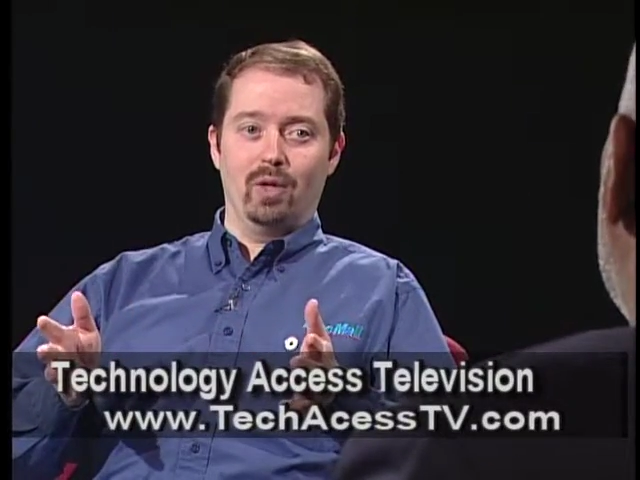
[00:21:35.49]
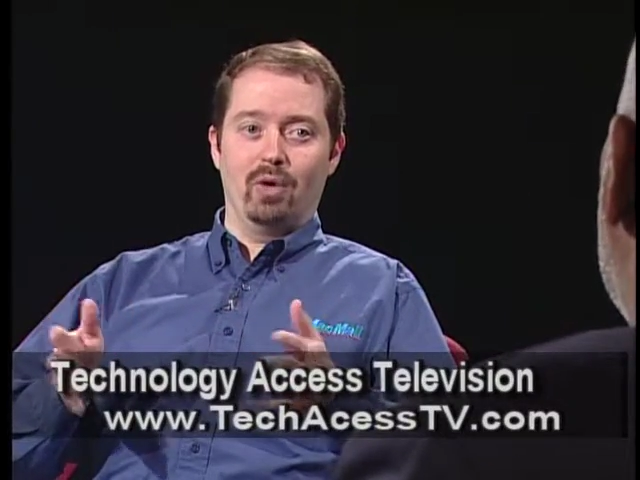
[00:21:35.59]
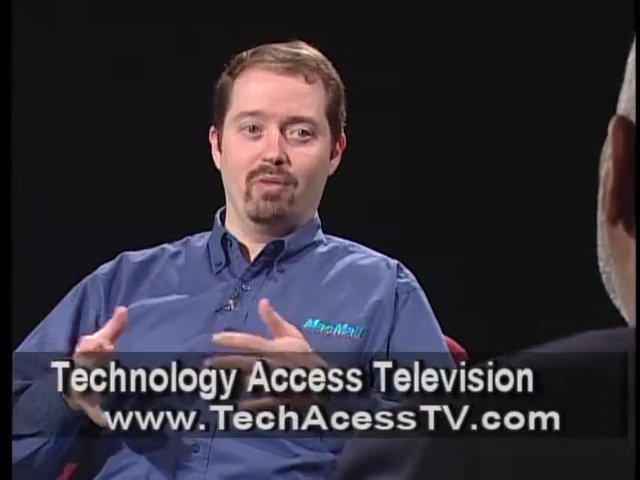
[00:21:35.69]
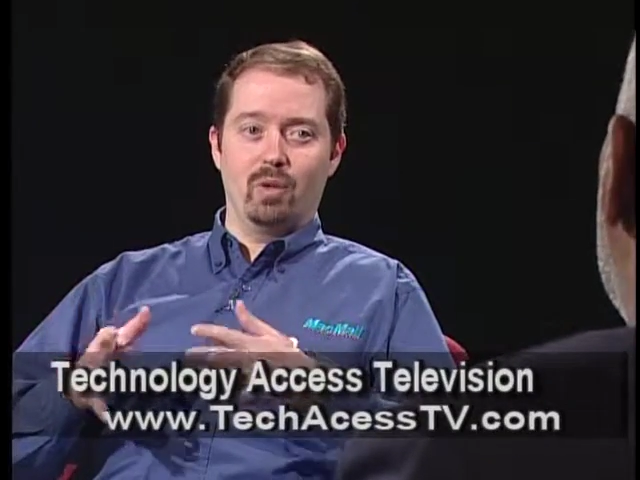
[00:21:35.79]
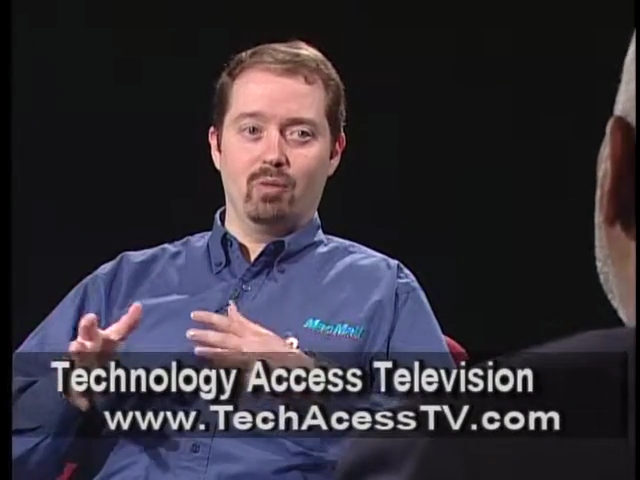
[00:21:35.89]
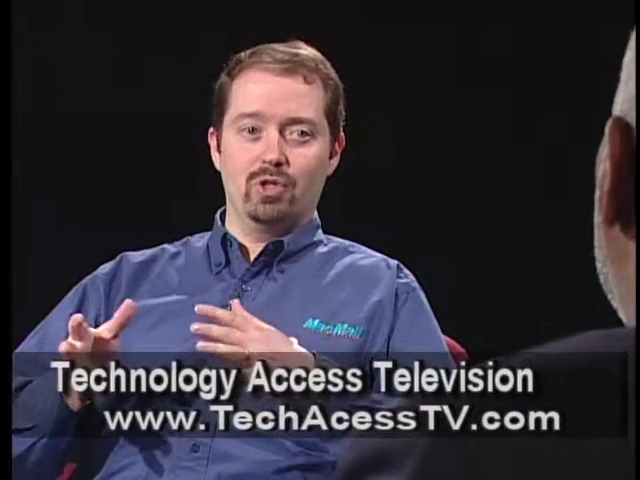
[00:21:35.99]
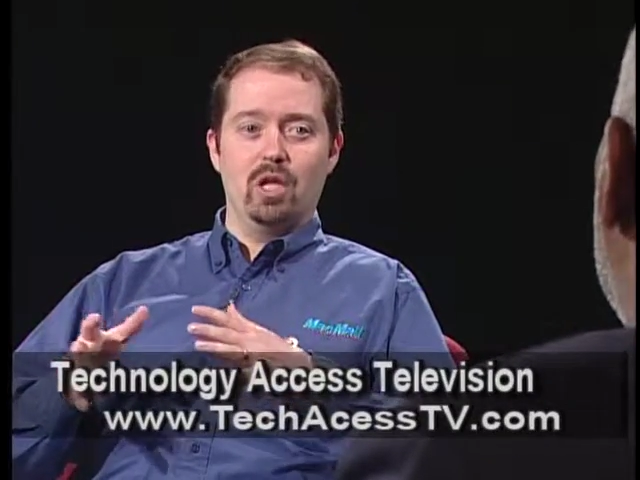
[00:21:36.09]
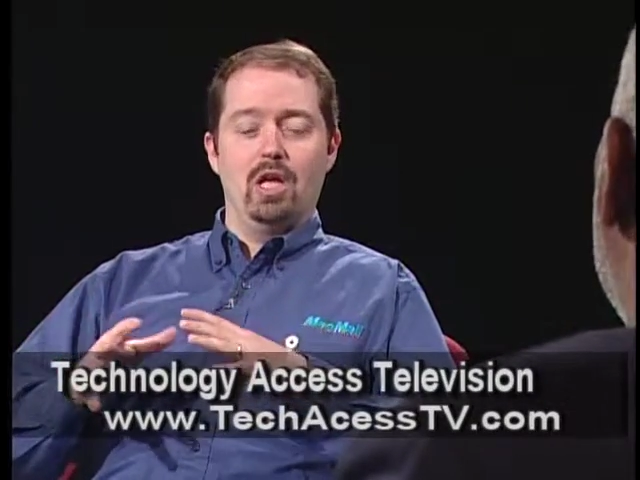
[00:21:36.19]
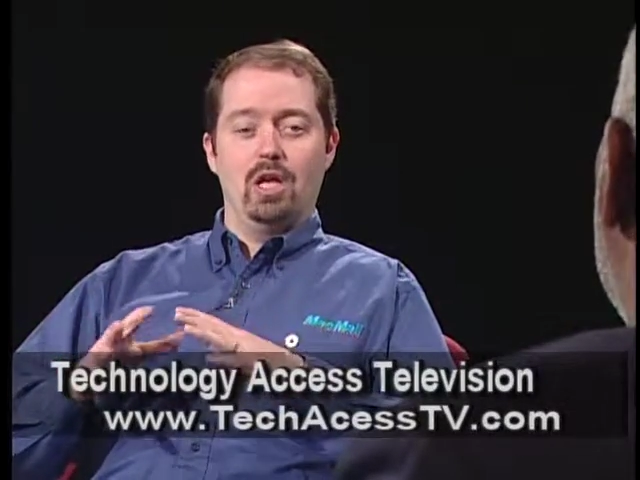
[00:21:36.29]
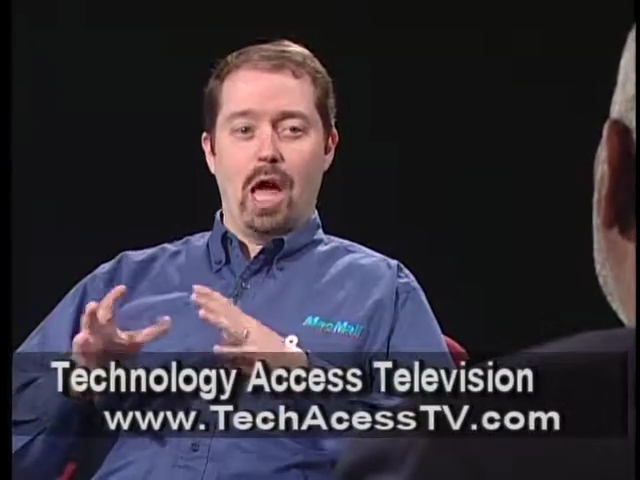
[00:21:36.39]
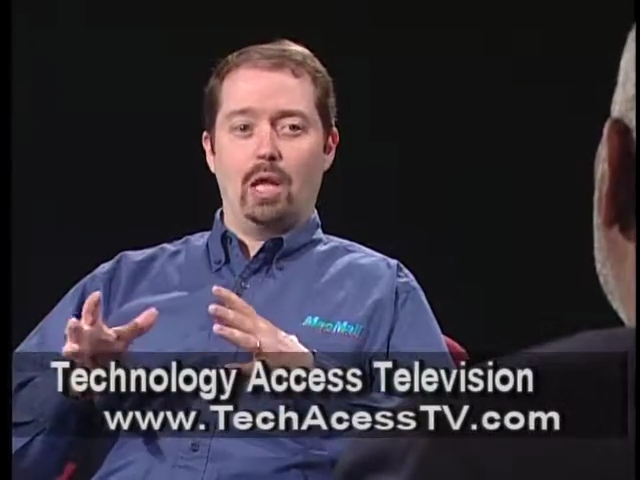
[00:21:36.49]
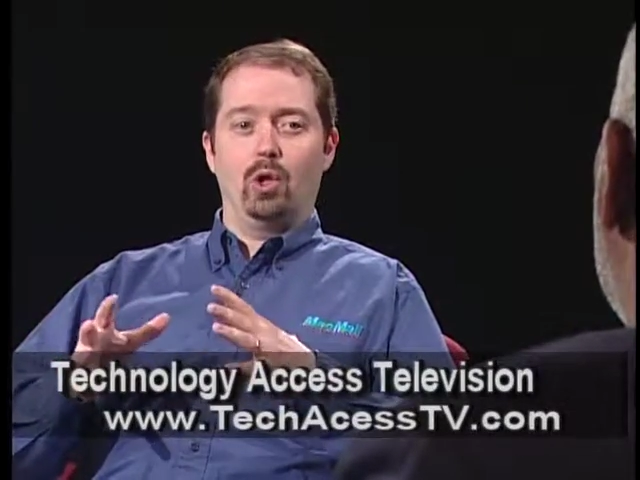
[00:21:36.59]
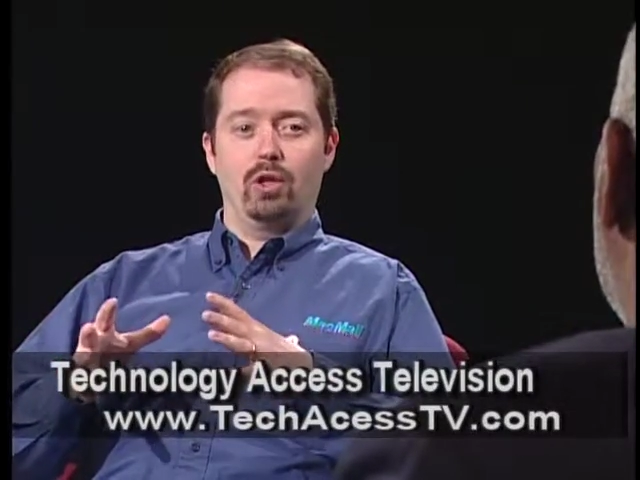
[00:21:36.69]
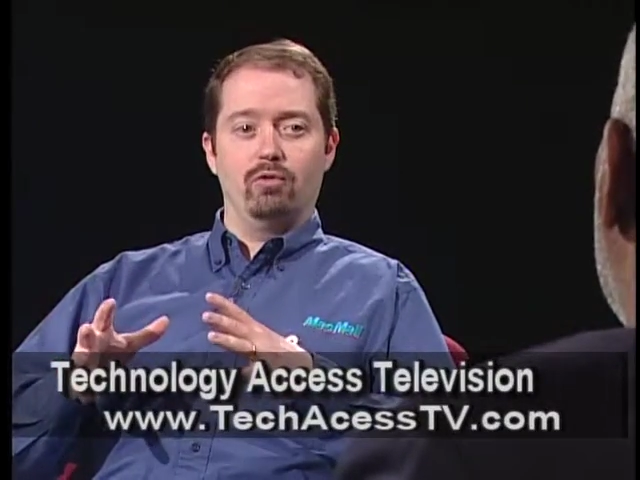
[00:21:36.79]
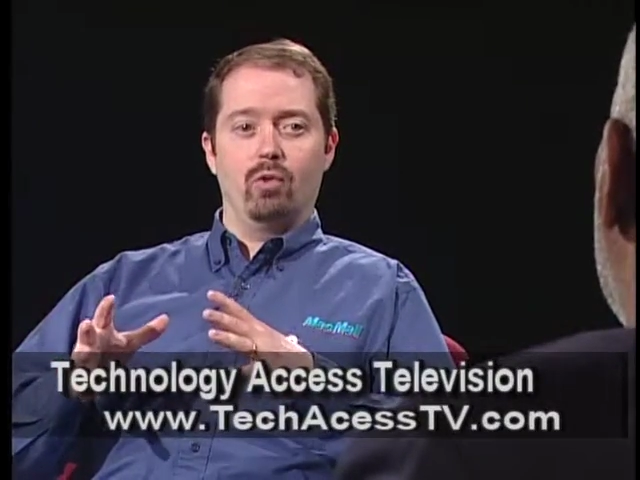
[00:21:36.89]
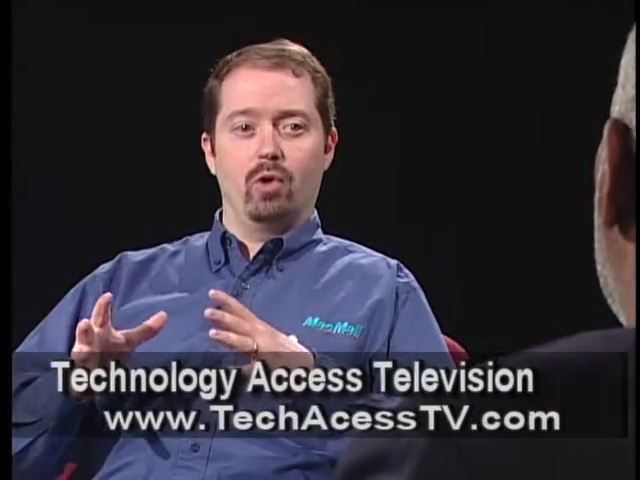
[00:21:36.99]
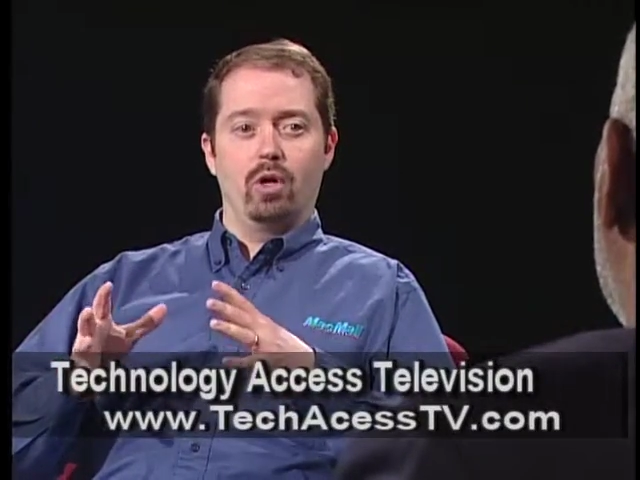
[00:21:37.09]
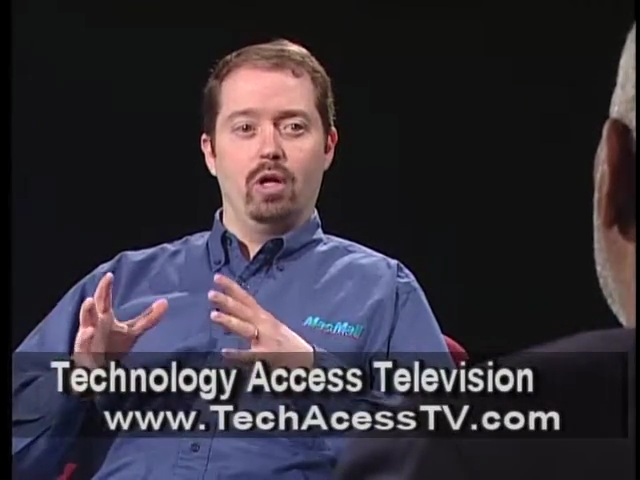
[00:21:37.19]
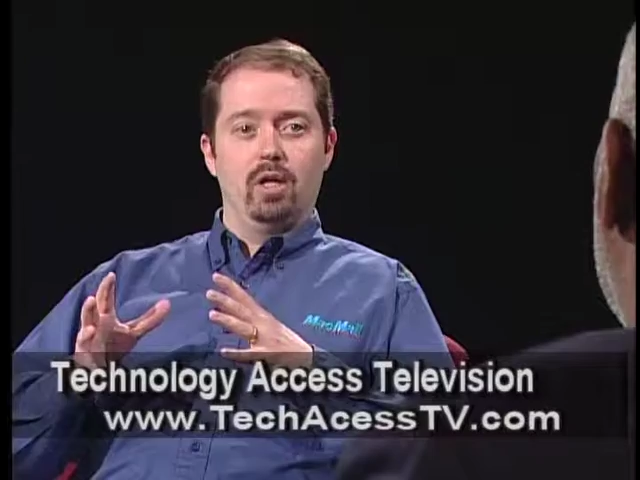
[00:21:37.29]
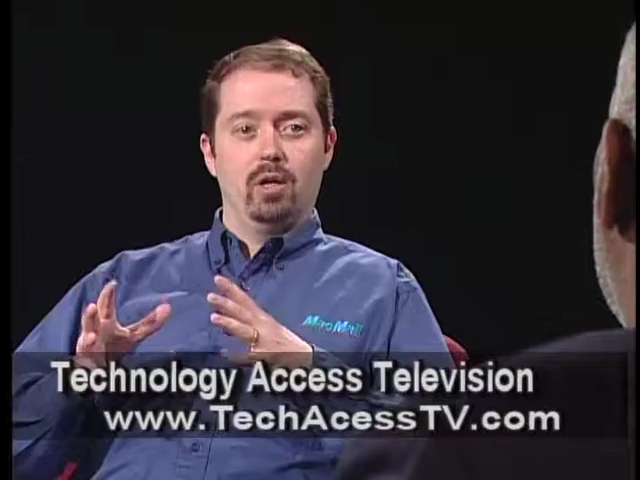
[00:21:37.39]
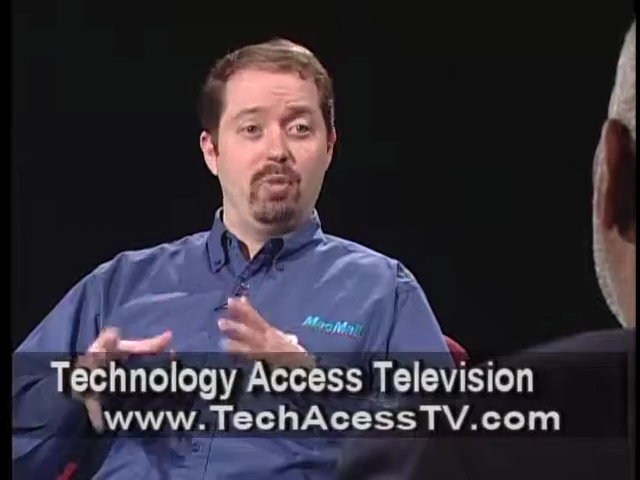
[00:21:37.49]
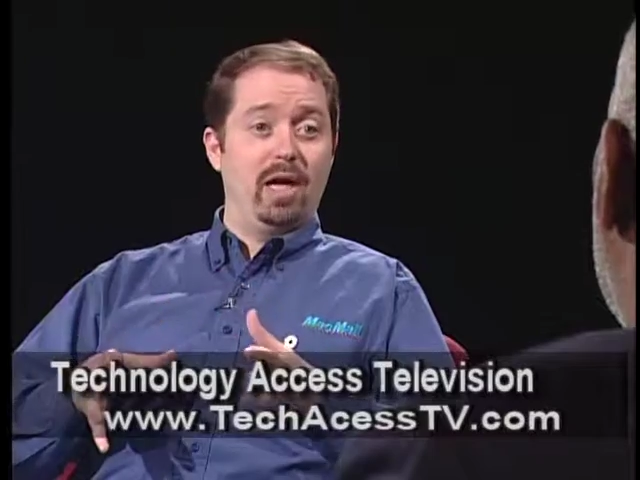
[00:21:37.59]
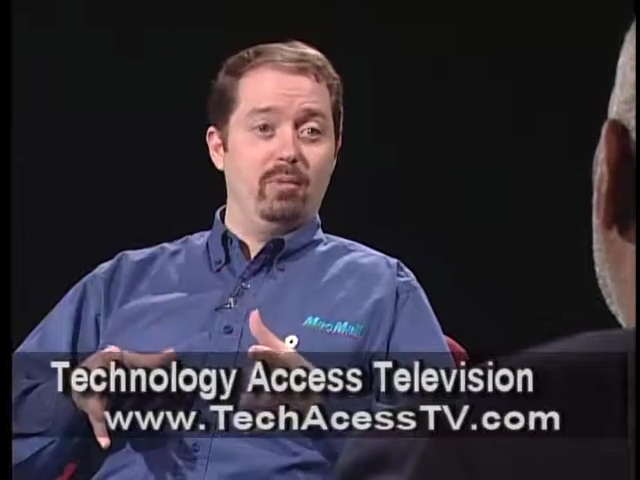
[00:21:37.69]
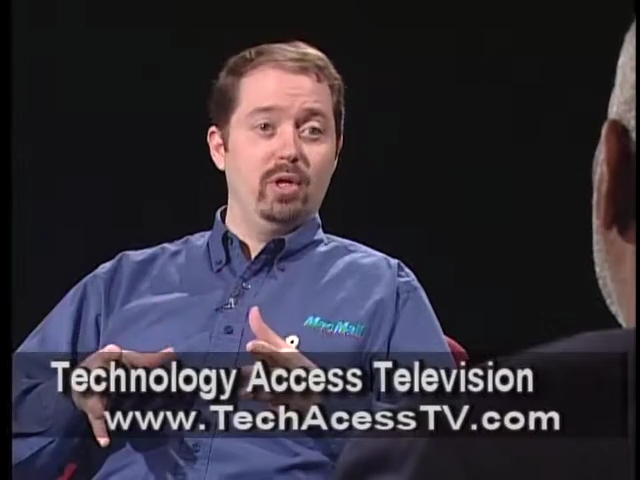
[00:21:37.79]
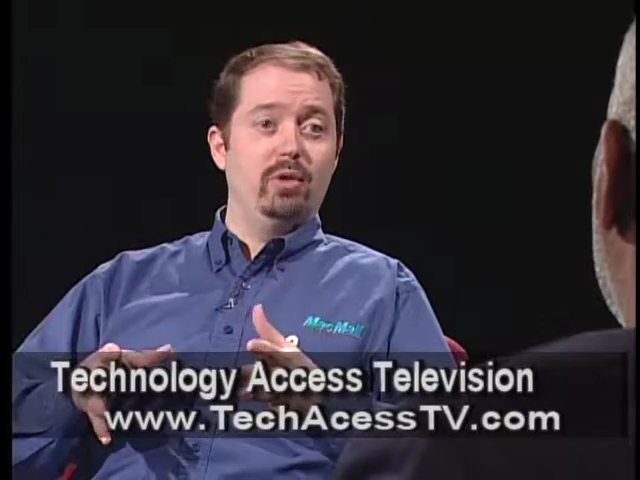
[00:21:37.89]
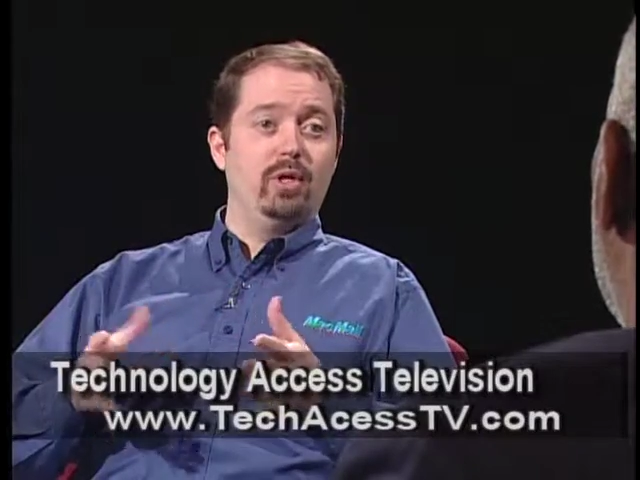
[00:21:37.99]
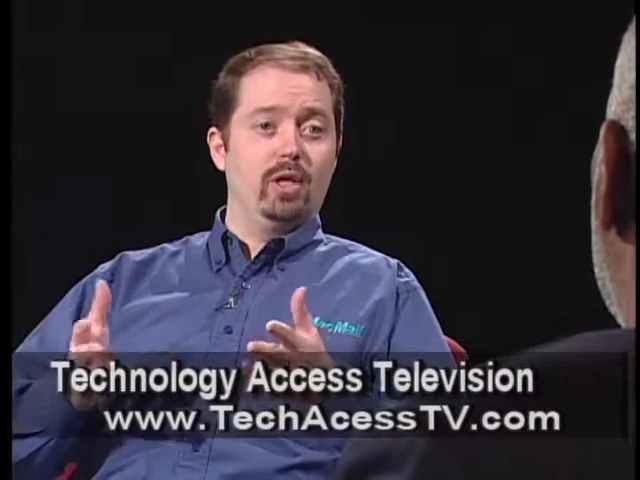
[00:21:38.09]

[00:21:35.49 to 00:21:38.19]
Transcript: where everyone was not looking for compatibility,